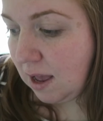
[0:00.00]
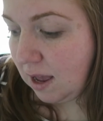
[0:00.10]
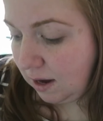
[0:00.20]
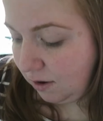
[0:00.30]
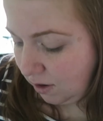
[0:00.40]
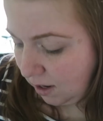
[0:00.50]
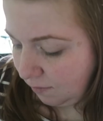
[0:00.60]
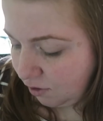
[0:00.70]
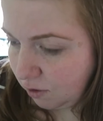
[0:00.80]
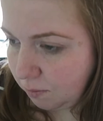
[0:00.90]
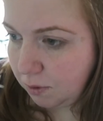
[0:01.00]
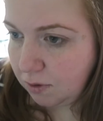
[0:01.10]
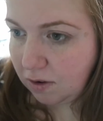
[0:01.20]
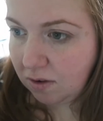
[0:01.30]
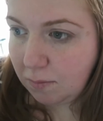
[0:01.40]
And today I've just
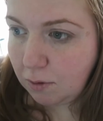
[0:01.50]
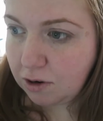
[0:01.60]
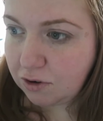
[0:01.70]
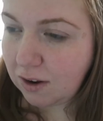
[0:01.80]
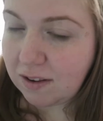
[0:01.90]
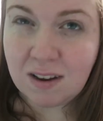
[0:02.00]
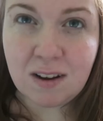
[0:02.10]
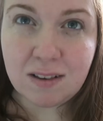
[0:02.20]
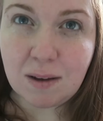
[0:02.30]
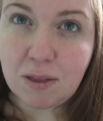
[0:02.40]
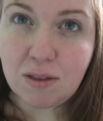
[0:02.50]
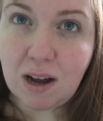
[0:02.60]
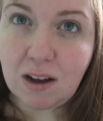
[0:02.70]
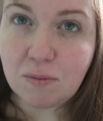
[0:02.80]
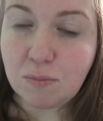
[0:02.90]
put a smaller dressing because I'm in the
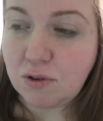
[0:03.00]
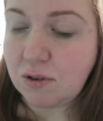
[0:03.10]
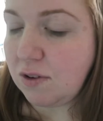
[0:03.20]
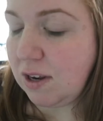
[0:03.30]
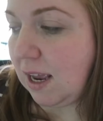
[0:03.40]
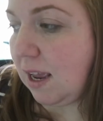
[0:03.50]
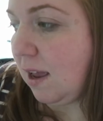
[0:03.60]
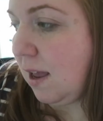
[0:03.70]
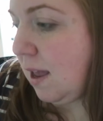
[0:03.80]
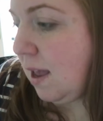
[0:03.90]
house most of the day.